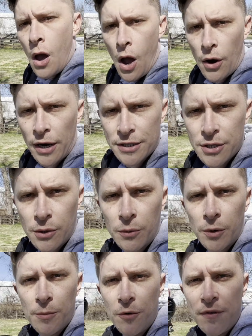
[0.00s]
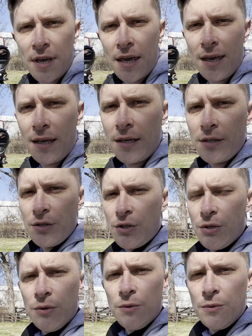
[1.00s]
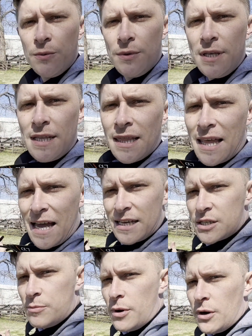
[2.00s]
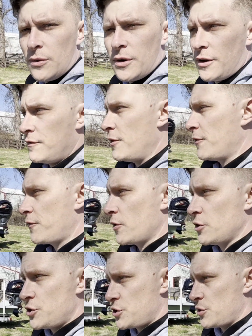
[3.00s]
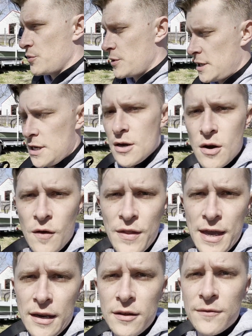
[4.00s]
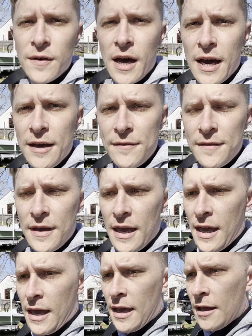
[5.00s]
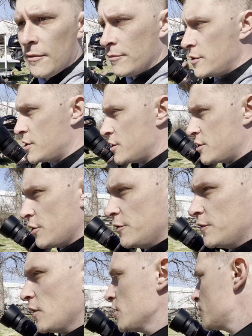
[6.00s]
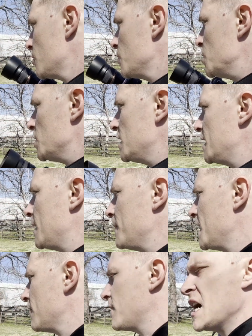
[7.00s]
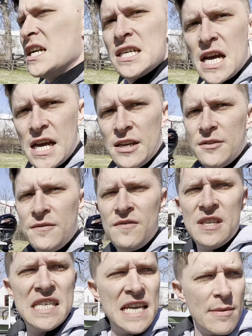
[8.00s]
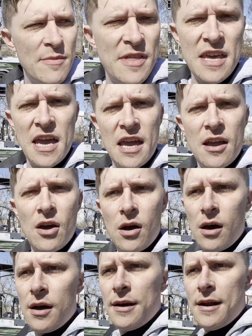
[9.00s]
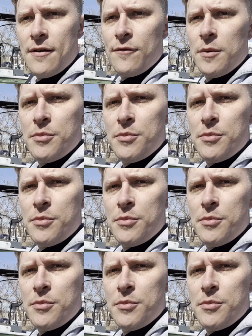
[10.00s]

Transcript: All right, so we're moving into the last boat of the first 3 on the 85, and so far so good. I mean, I've gotten kind of the same thing on every